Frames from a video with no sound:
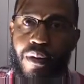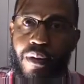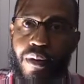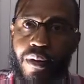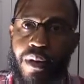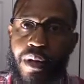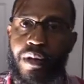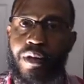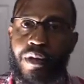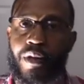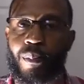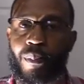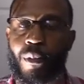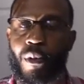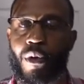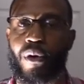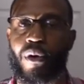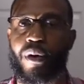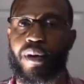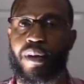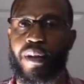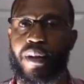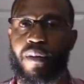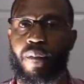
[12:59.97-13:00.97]
in the
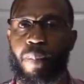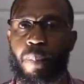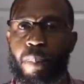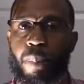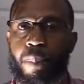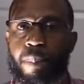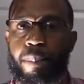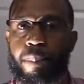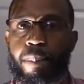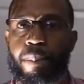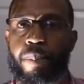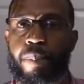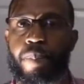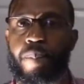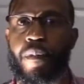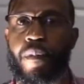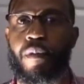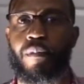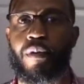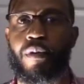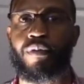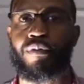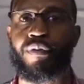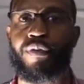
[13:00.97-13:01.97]
morning. Now,
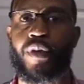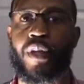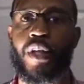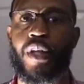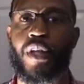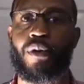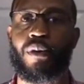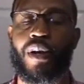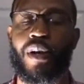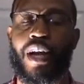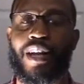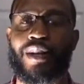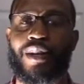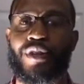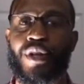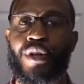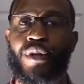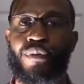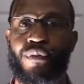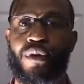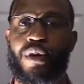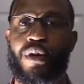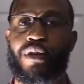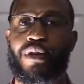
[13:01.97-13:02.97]
we feel a
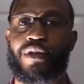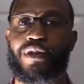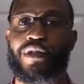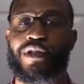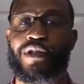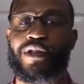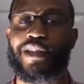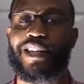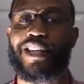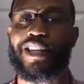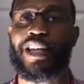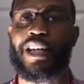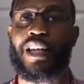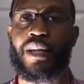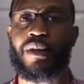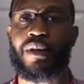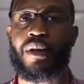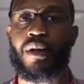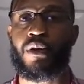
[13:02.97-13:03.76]
difference in